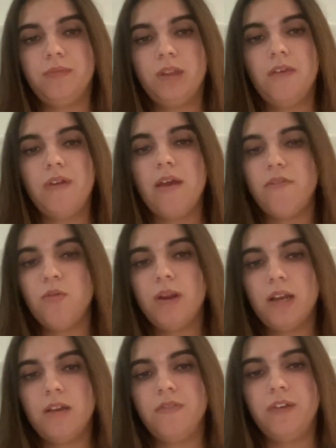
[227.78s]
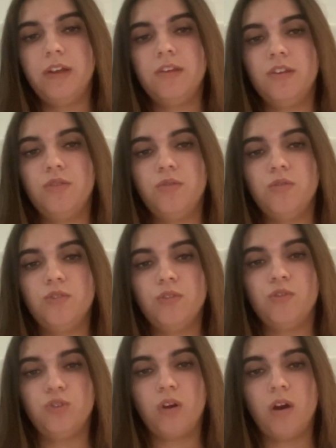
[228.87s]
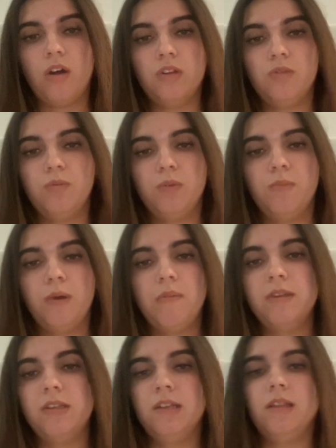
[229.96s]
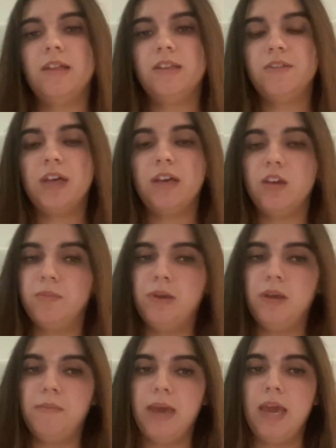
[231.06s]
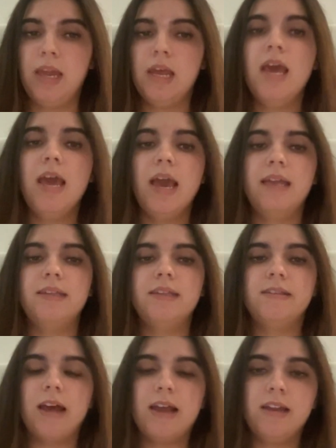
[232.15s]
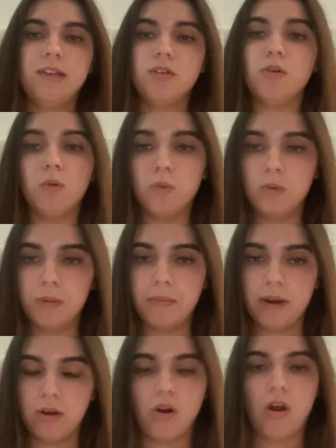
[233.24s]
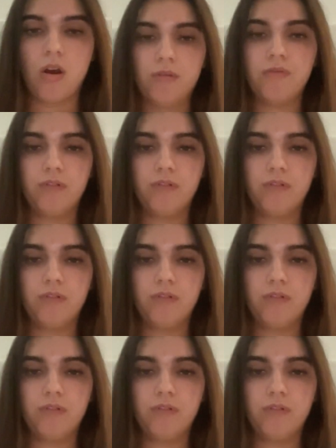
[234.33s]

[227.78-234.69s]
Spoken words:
If everyone had to face the true social costs, we would probably see less of that good being made, and society as a whole would be better off.